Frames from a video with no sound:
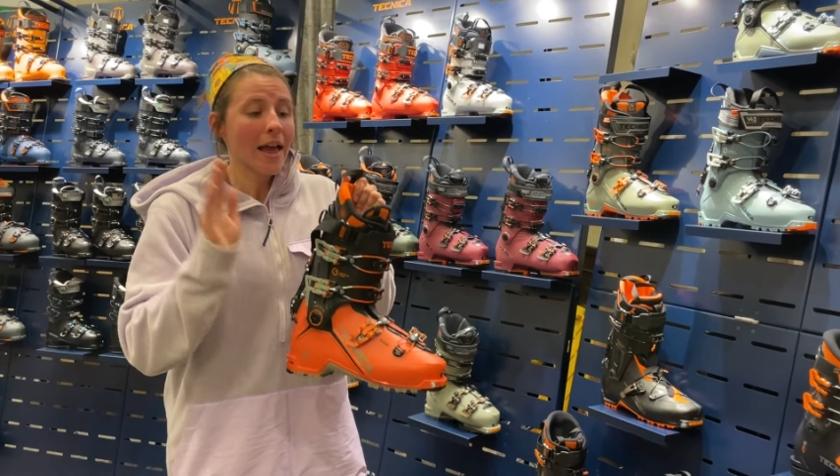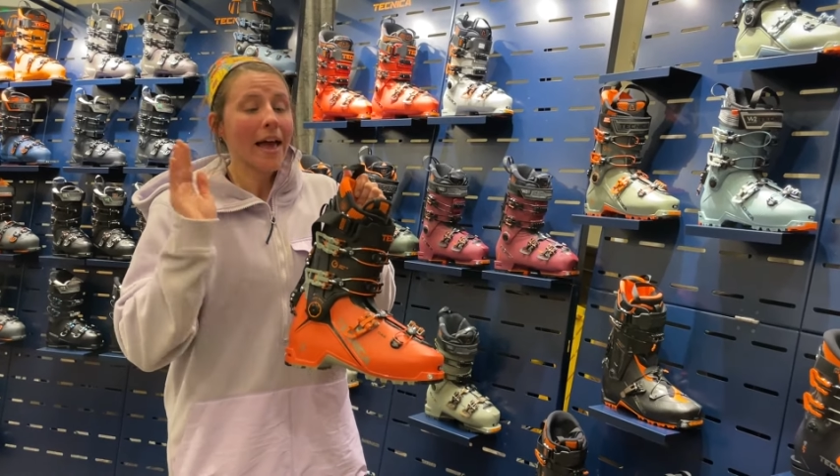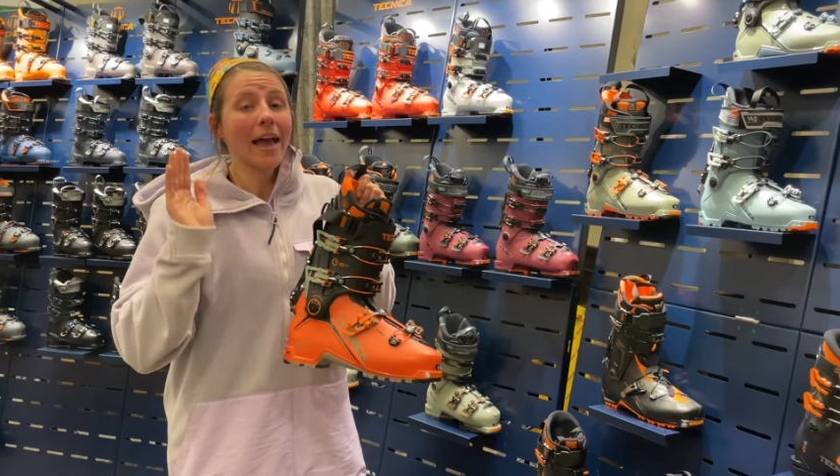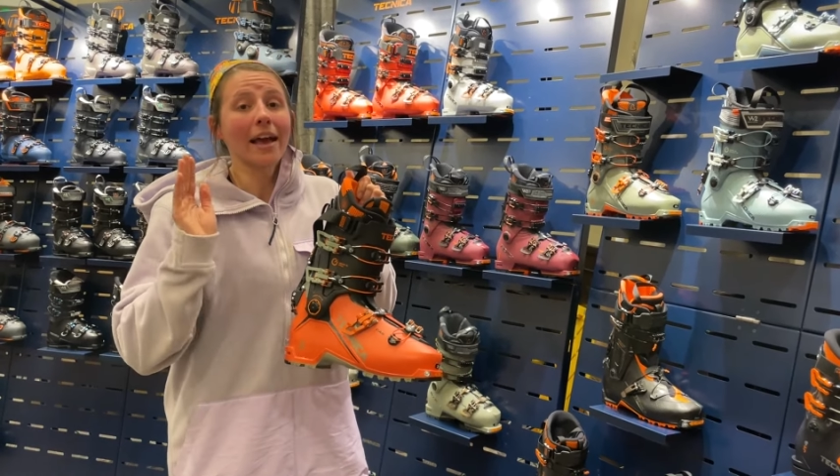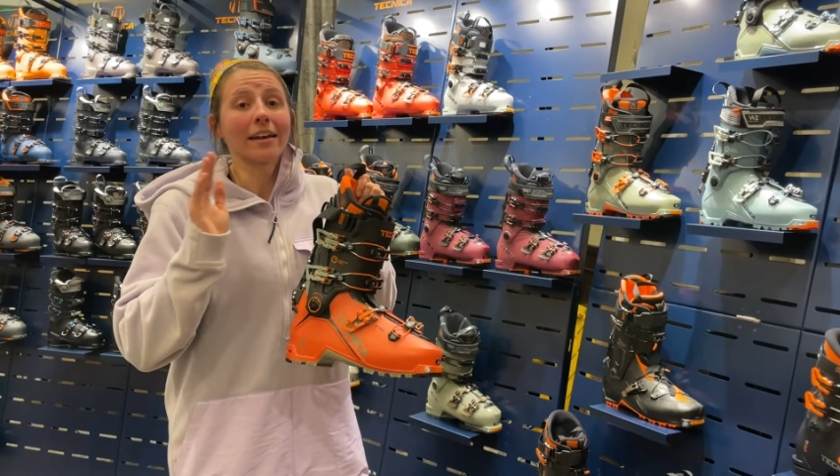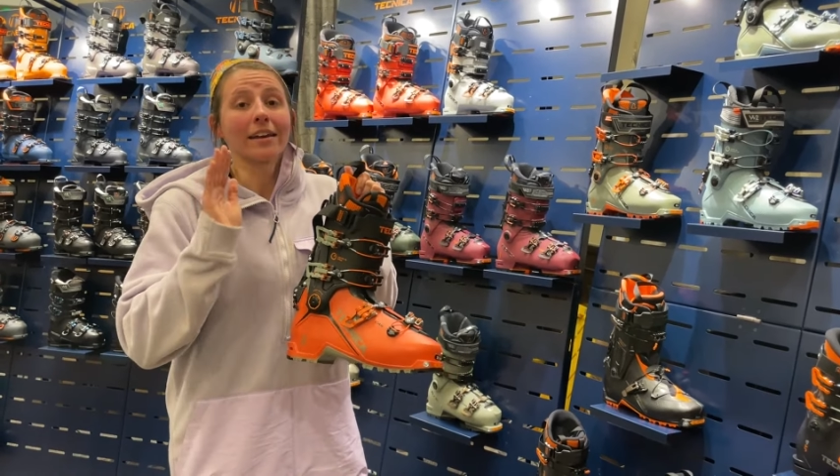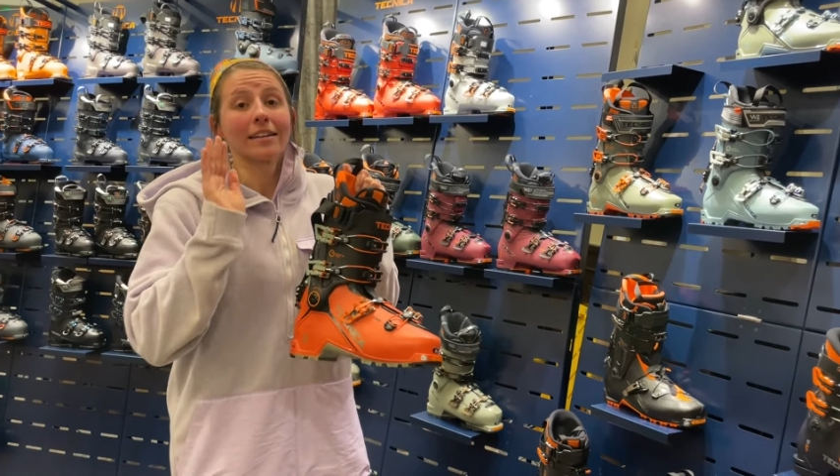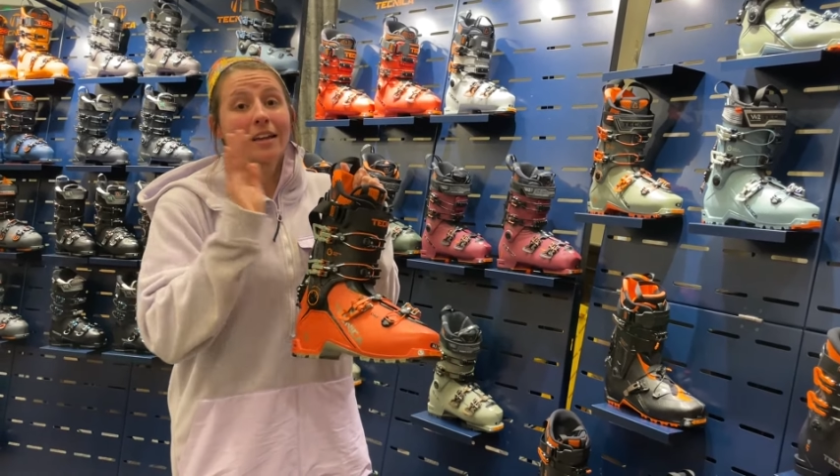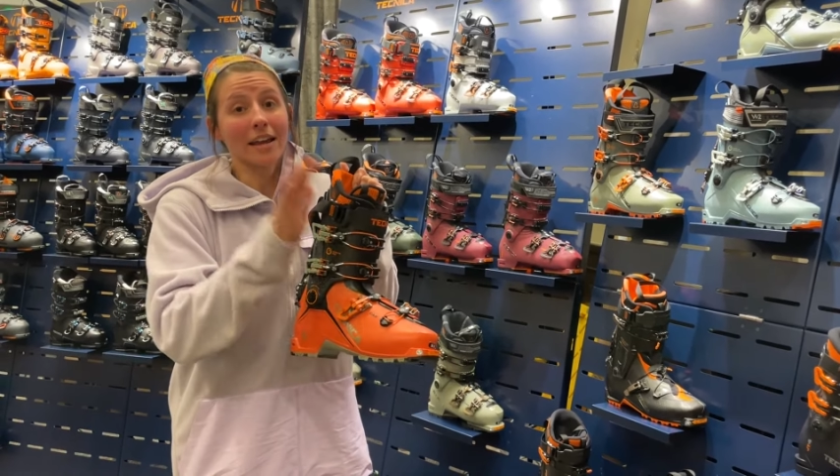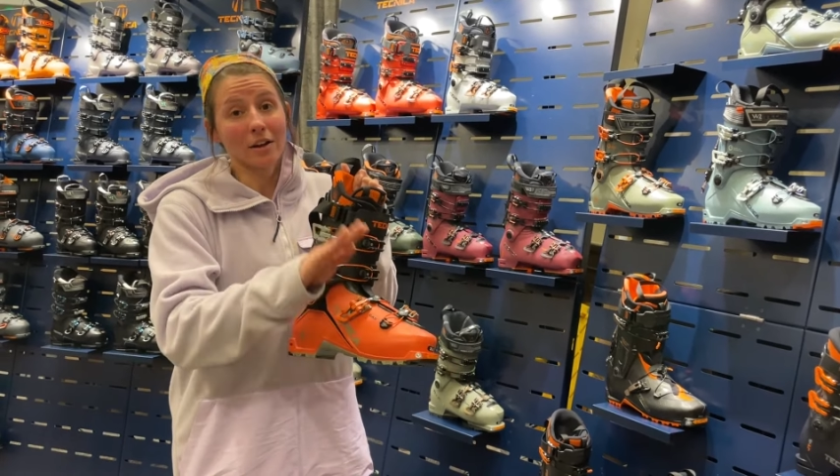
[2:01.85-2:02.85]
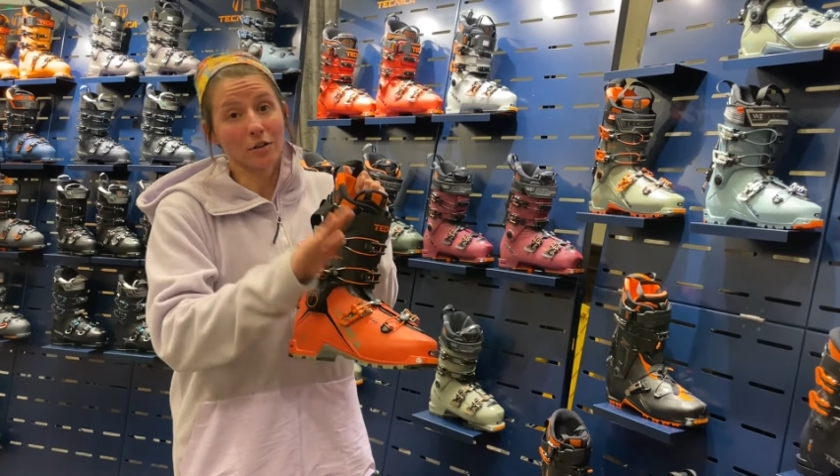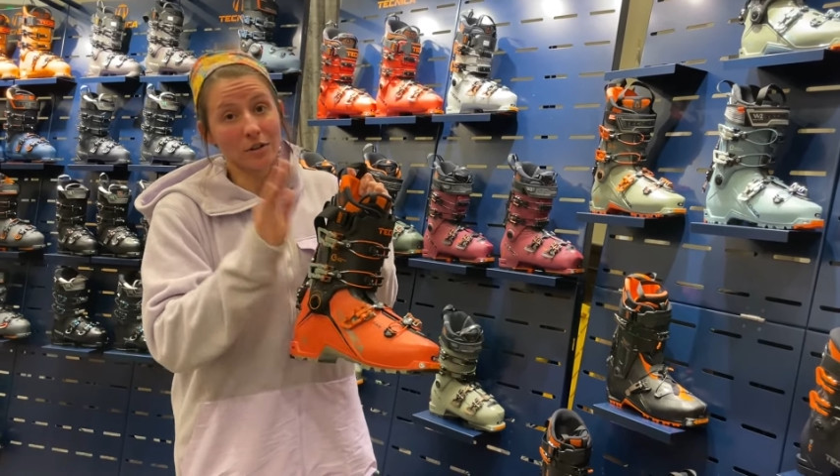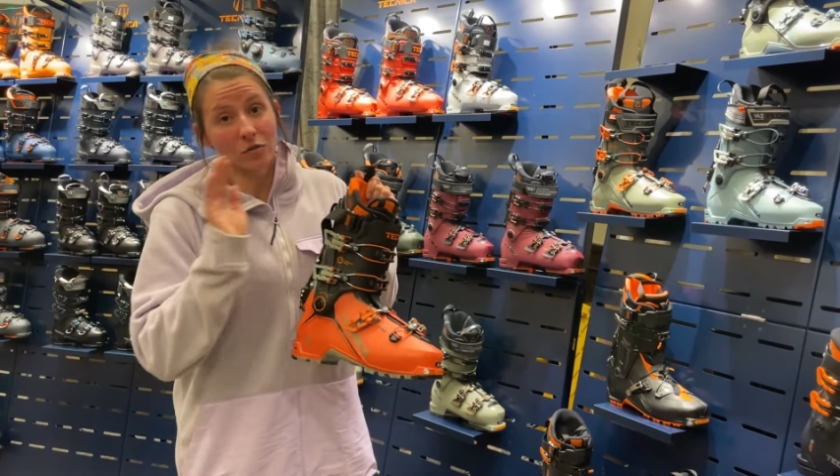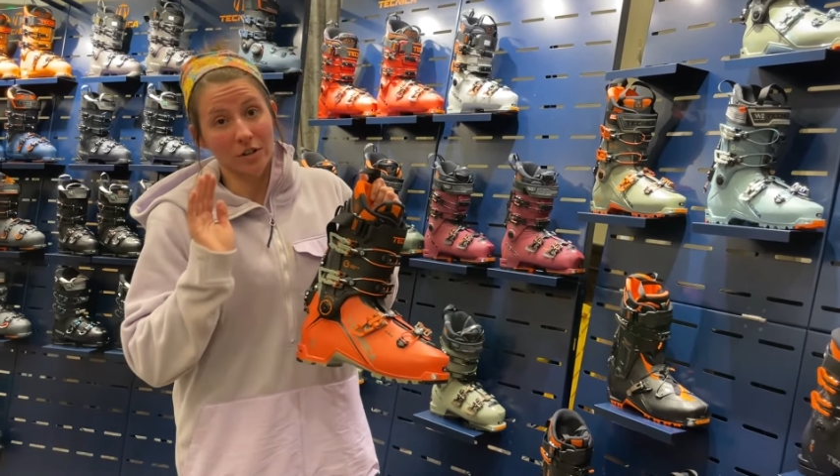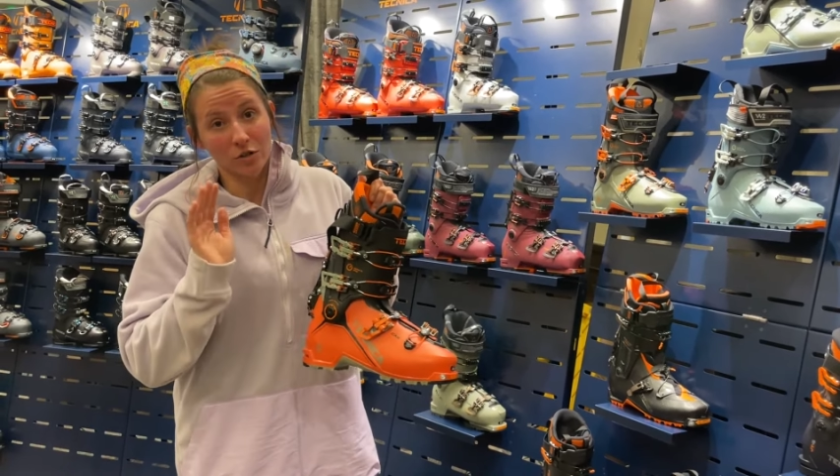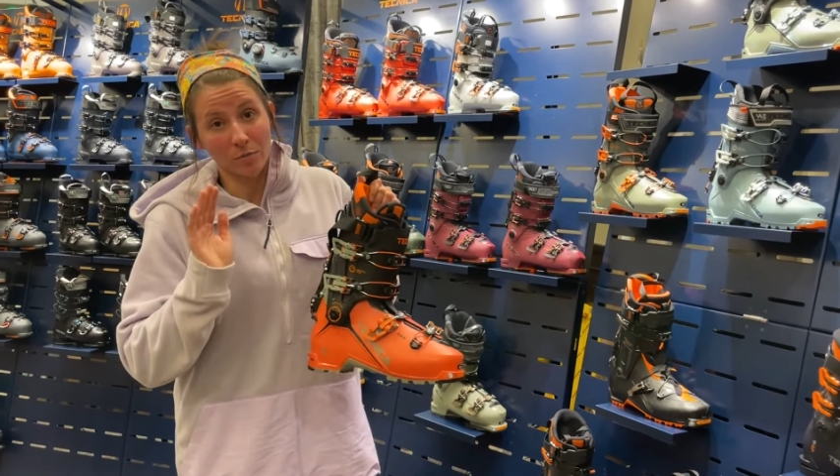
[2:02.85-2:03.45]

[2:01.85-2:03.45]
and increased range of